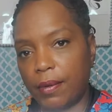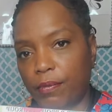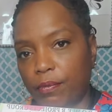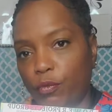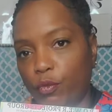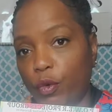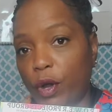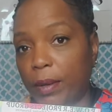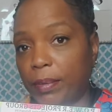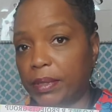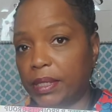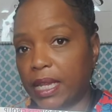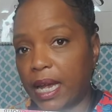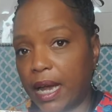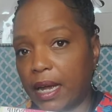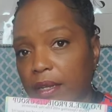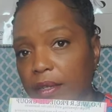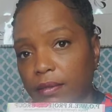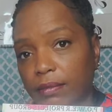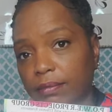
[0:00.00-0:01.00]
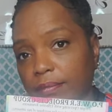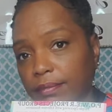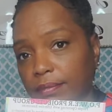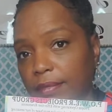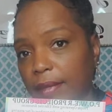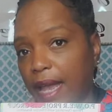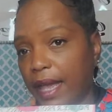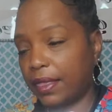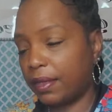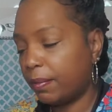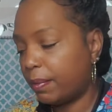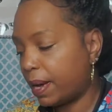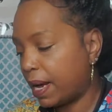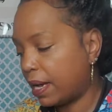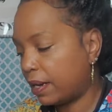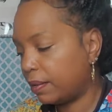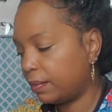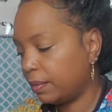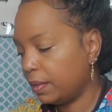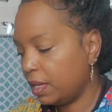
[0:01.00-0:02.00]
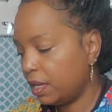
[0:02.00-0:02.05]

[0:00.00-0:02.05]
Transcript: website at the bottom.